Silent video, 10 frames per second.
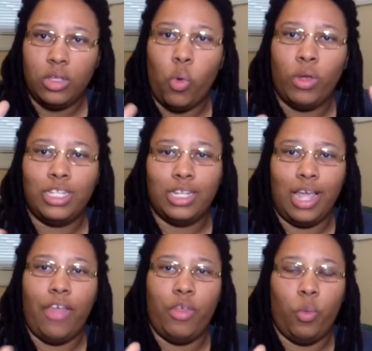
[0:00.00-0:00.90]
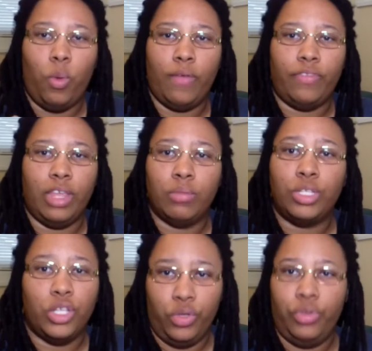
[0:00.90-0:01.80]
going together with the
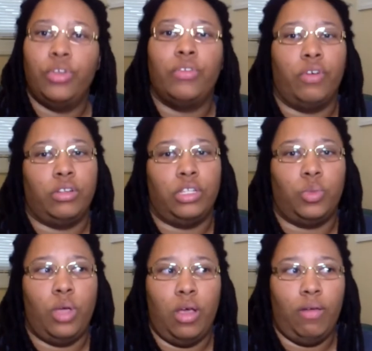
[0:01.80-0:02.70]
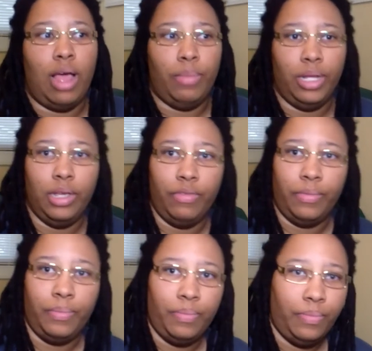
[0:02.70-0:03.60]
MCU universe as well, I believe.
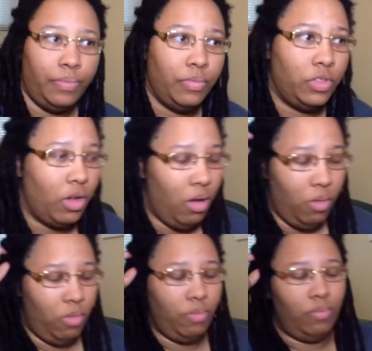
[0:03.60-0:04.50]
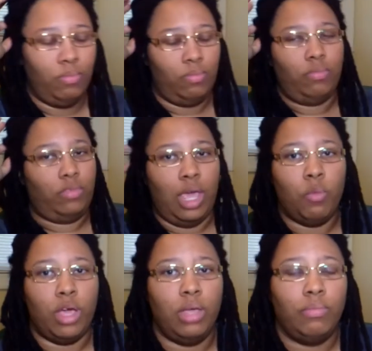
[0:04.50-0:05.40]
So
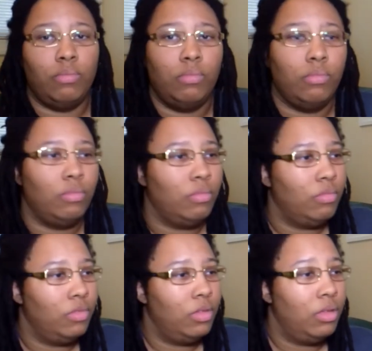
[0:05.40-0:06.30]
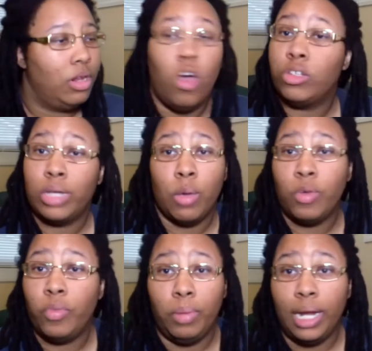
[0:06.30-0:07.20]
can't wait. And also can't
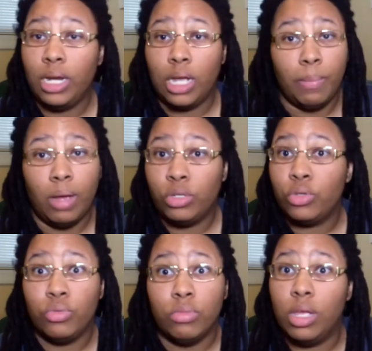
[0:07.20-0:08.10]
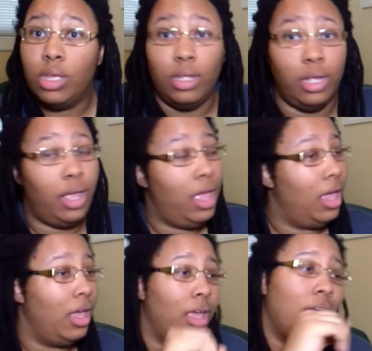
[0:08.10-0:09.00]
wait for Blade to come out too.
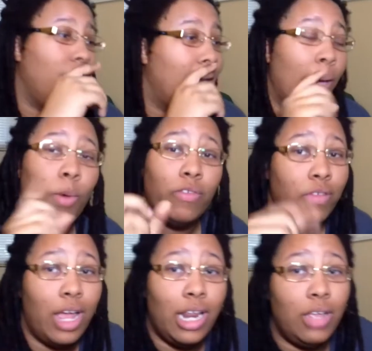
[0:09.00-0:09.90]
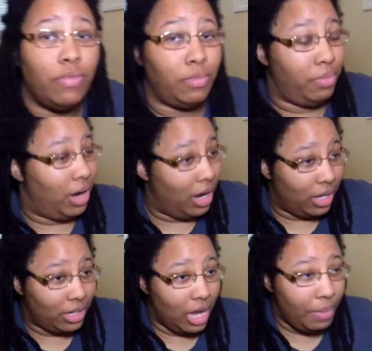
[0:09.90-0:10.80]
Hey, can't wait for that either, bruh.
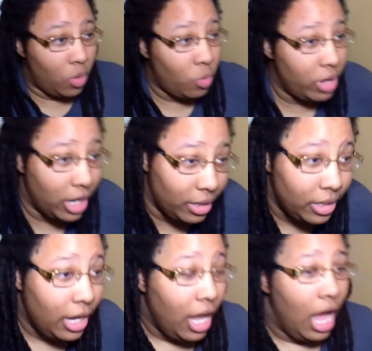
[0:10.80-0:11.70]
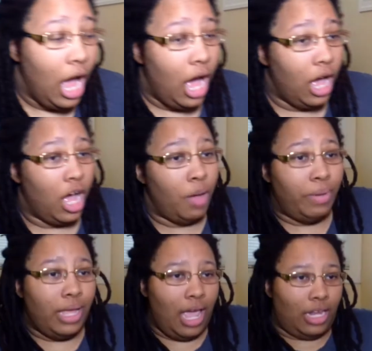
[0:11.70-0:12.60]
Come on with it.
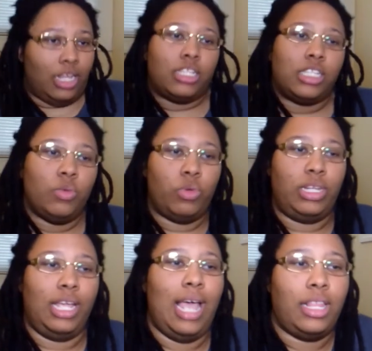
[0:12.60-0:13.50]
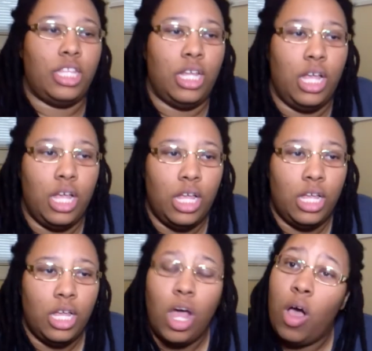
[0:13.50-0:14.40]
But yeah, let's see what they got to
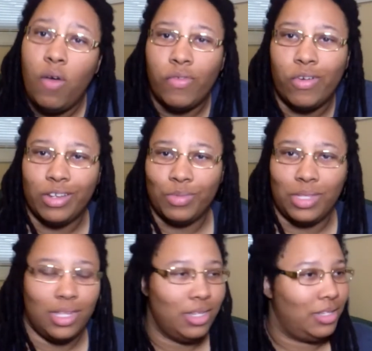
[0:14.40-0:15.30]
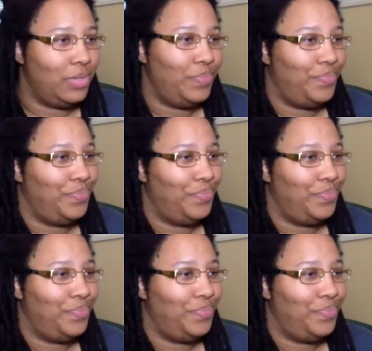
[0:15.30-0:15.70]
offer us with this